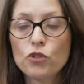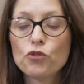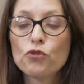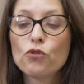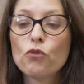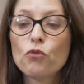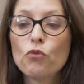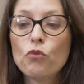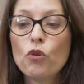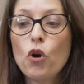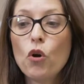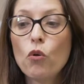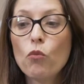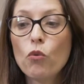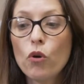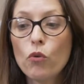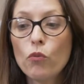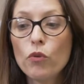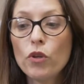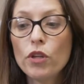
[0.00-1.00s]
So
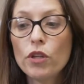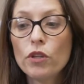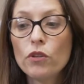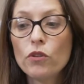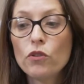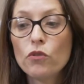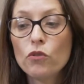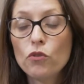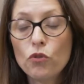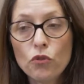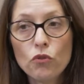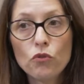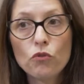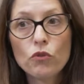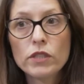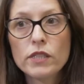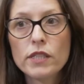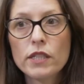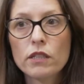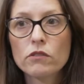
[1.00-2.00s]
what we do
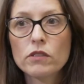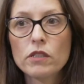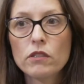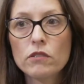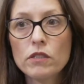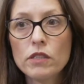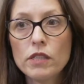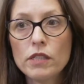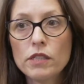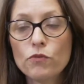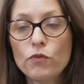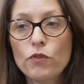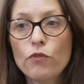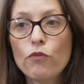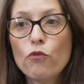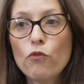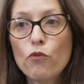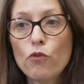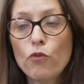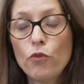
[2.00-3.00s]
in sickle cell disease,
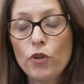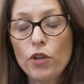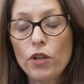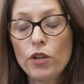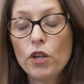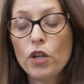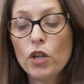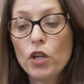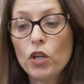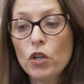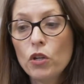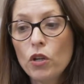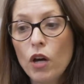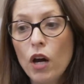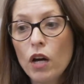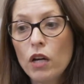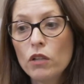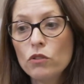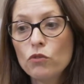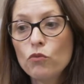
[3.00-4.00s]
we
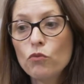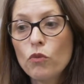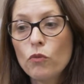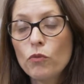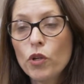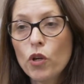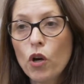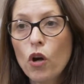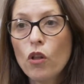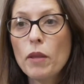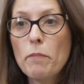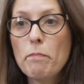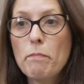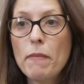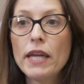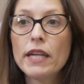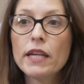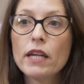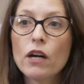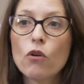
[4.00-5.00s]
do what we call a
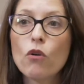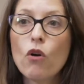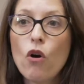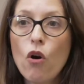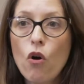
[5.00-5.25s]
medical